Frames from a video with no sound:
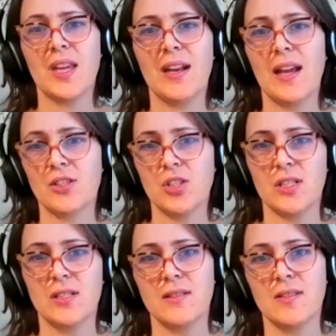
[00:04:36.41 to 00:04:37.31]

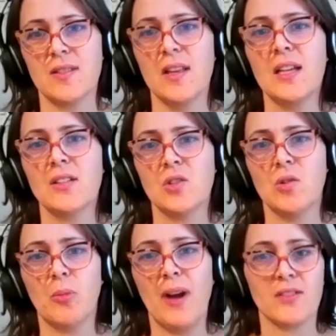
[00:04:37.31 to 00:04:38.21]
connections to
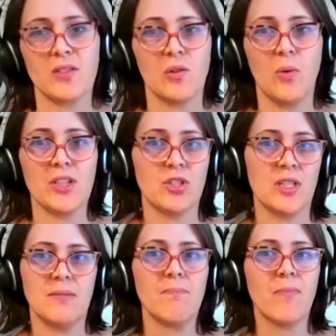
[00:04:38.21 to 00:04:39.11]
a practical
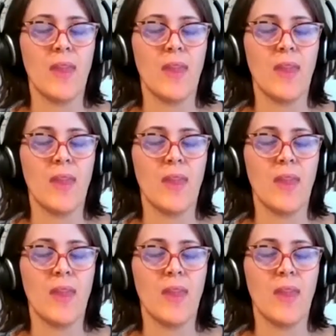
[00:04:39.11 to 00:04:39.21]
question.